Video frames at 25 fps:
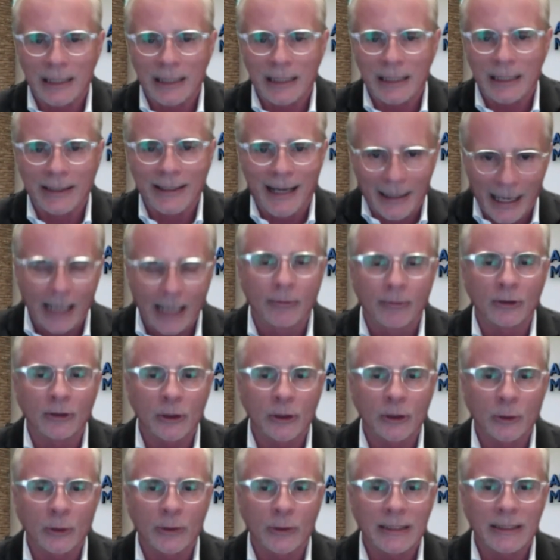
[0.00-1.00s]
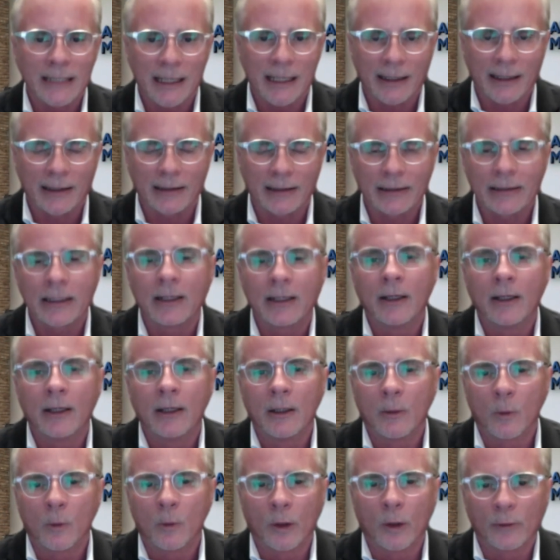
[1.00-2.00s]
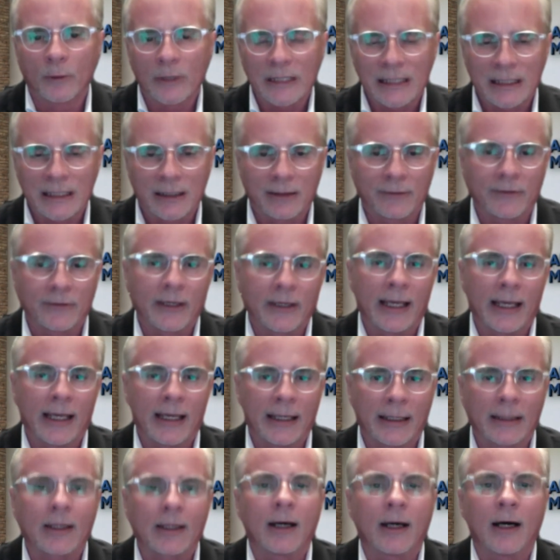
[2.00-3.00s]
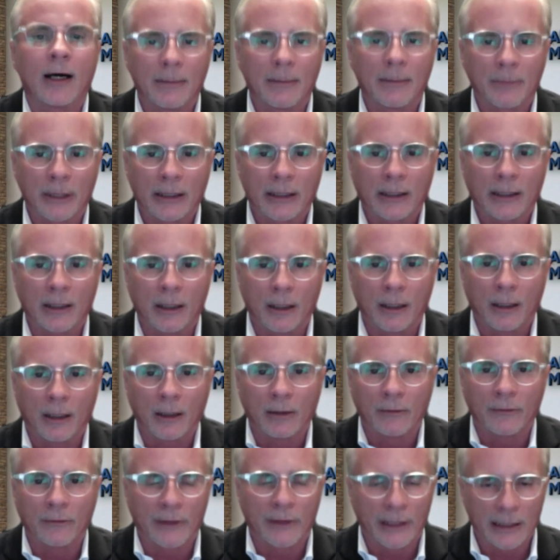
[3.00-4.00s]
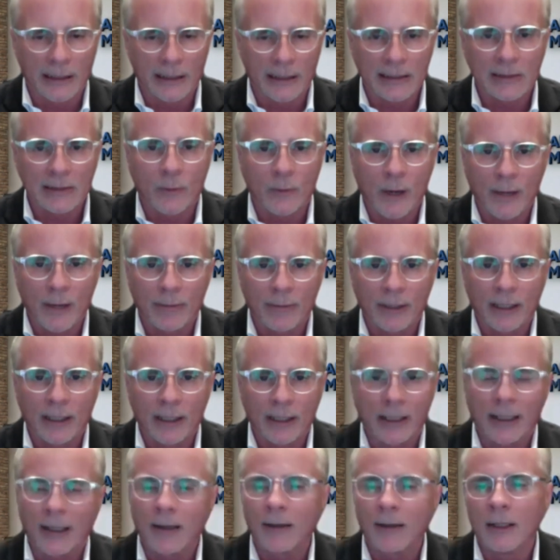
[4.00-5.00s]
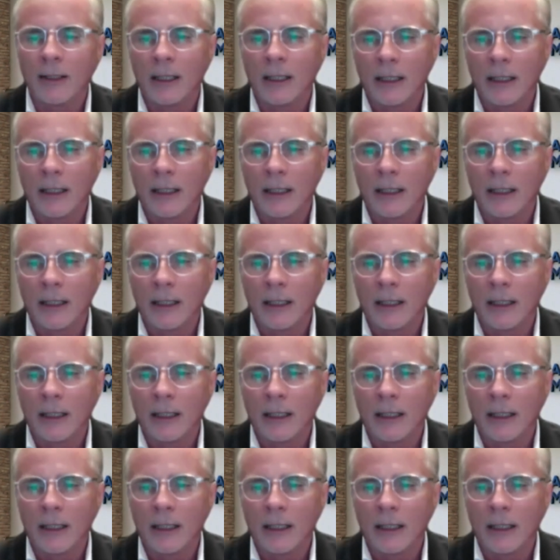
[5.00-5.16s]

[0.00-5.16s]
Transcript: unable to attend will receive a copy of this webinar.